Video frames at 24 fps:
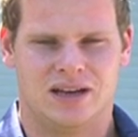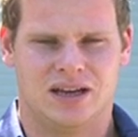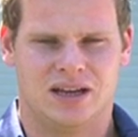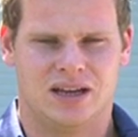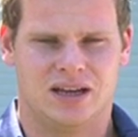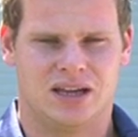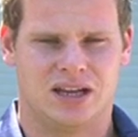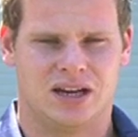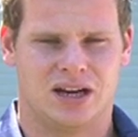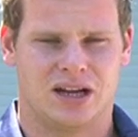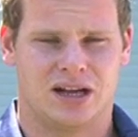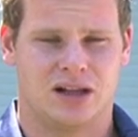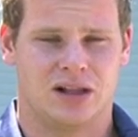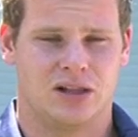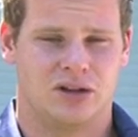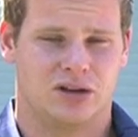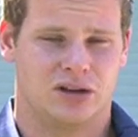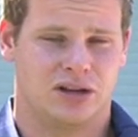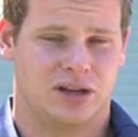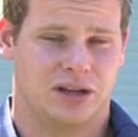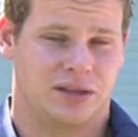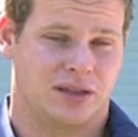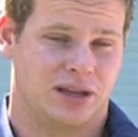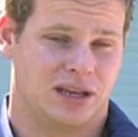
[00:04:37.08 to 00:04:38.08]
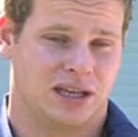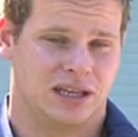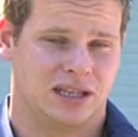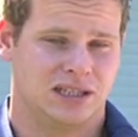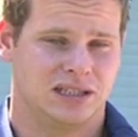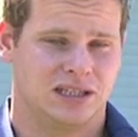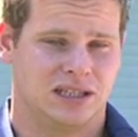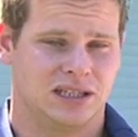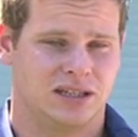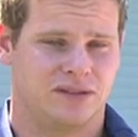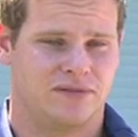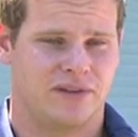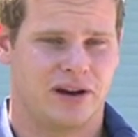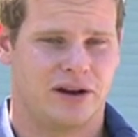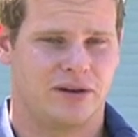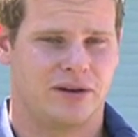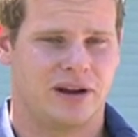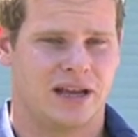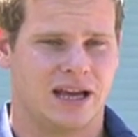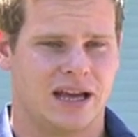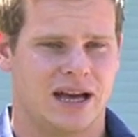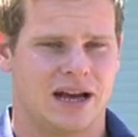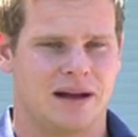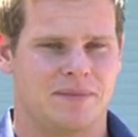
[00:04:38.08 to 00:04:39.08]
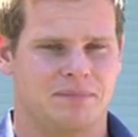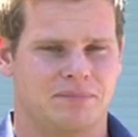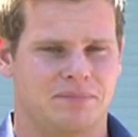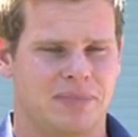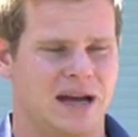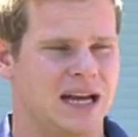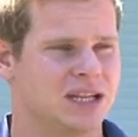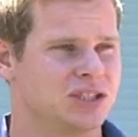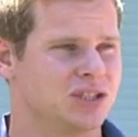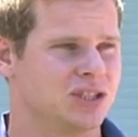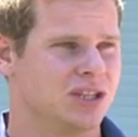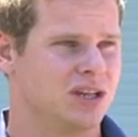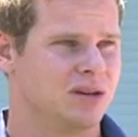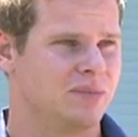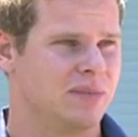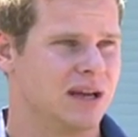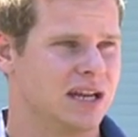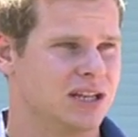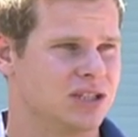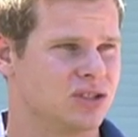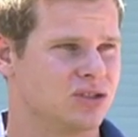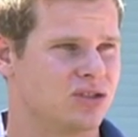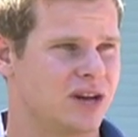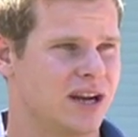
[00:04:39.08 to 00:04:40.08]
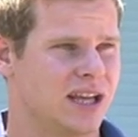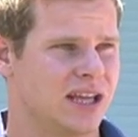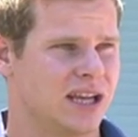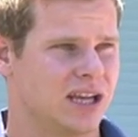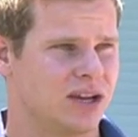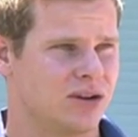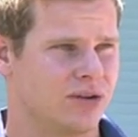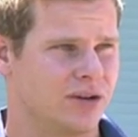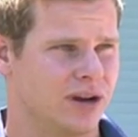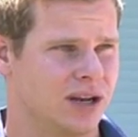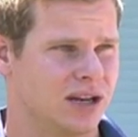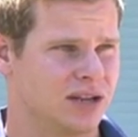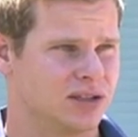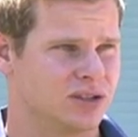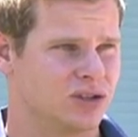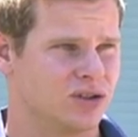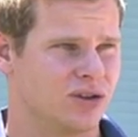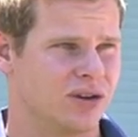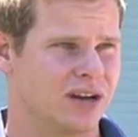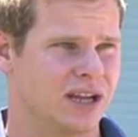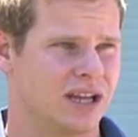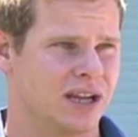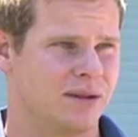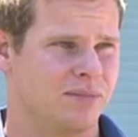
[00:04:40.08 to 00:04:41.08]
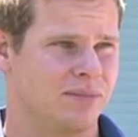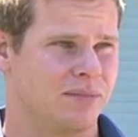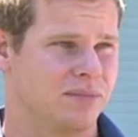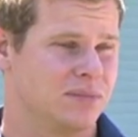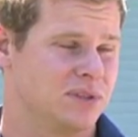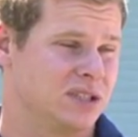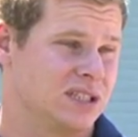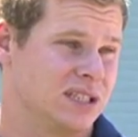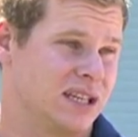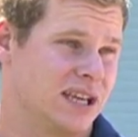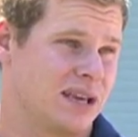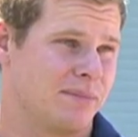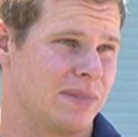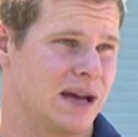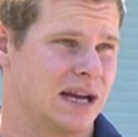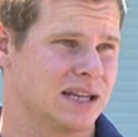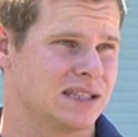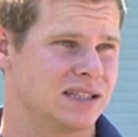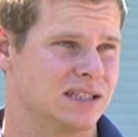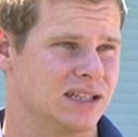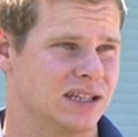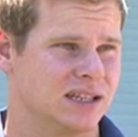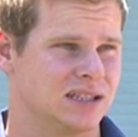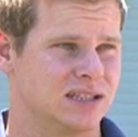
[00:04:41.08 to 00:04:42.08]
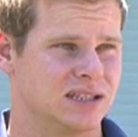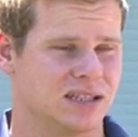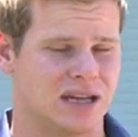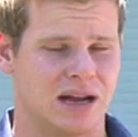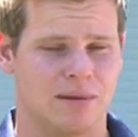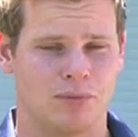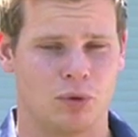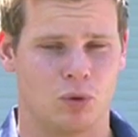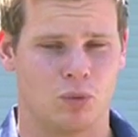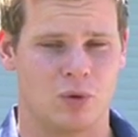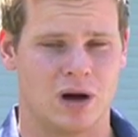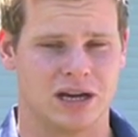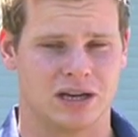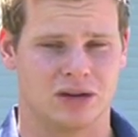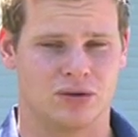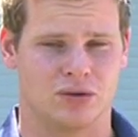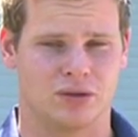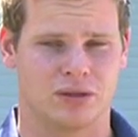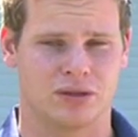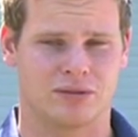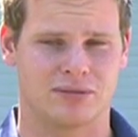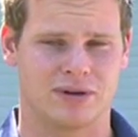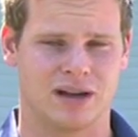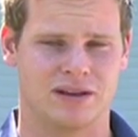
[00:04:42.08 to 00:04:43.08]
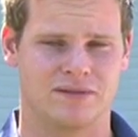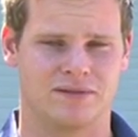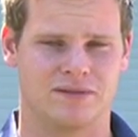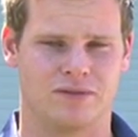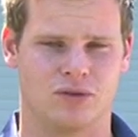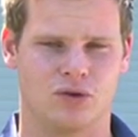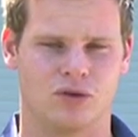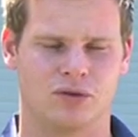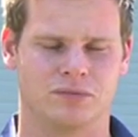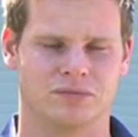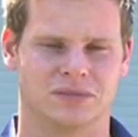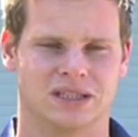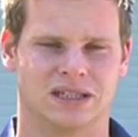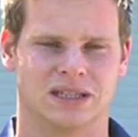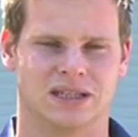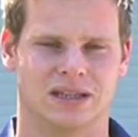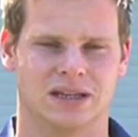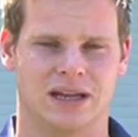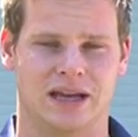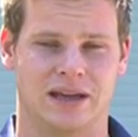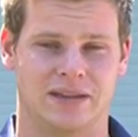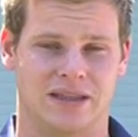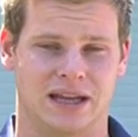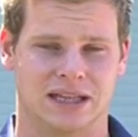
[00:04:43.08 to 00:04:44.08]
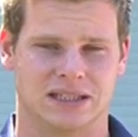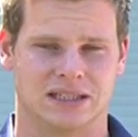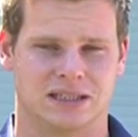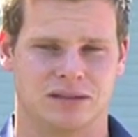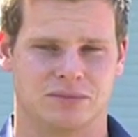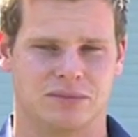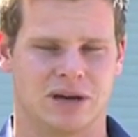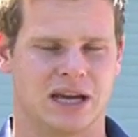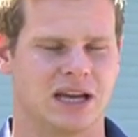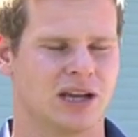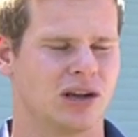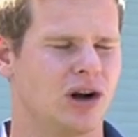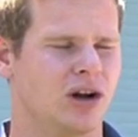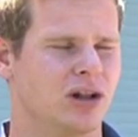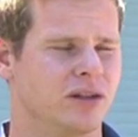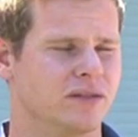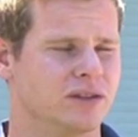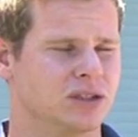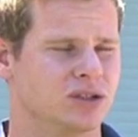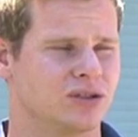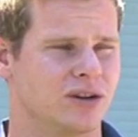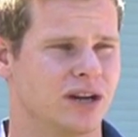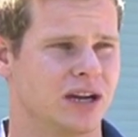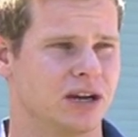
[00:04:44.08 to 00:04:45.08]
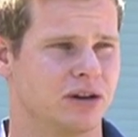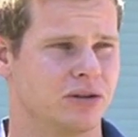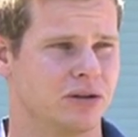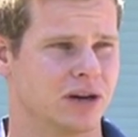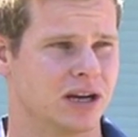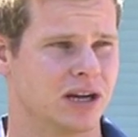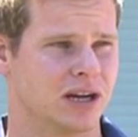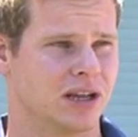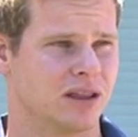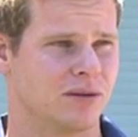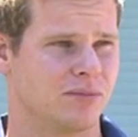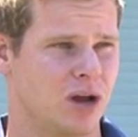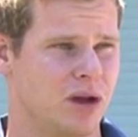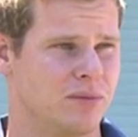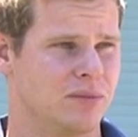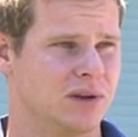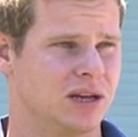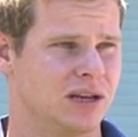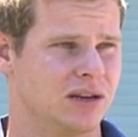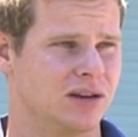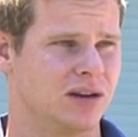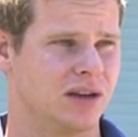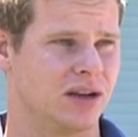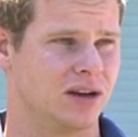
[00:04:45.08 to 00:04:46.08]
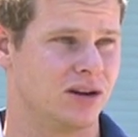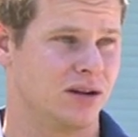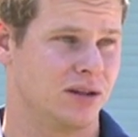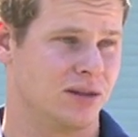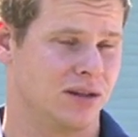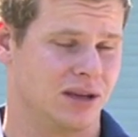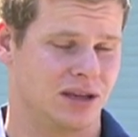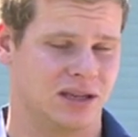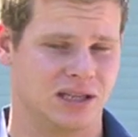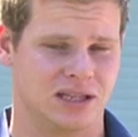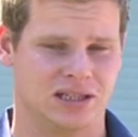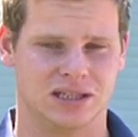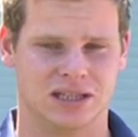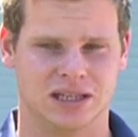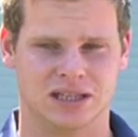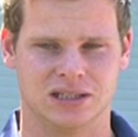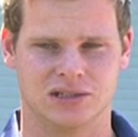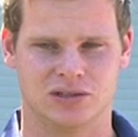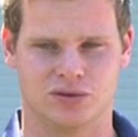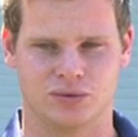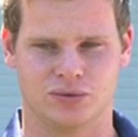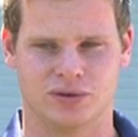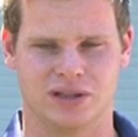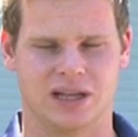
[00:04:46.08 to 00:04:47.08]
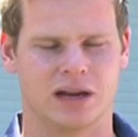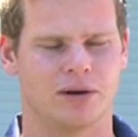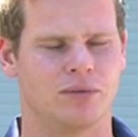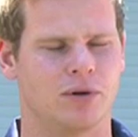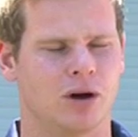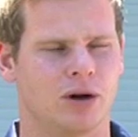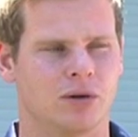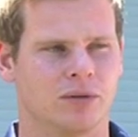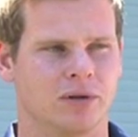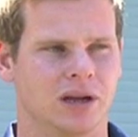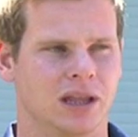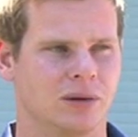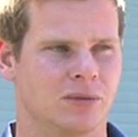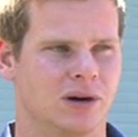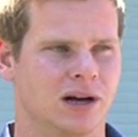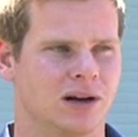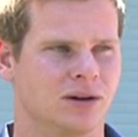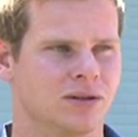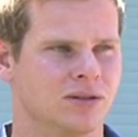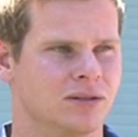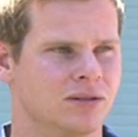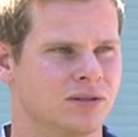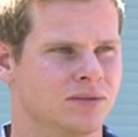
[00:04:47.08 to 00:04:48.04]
you know, look, I think he's very um, passionate about Australian cricket and trying to, to get back to, to, number one in all three forms, and, and that's the main goal of Australian cricket at the moment, and, and I think he, he's doing that role really well.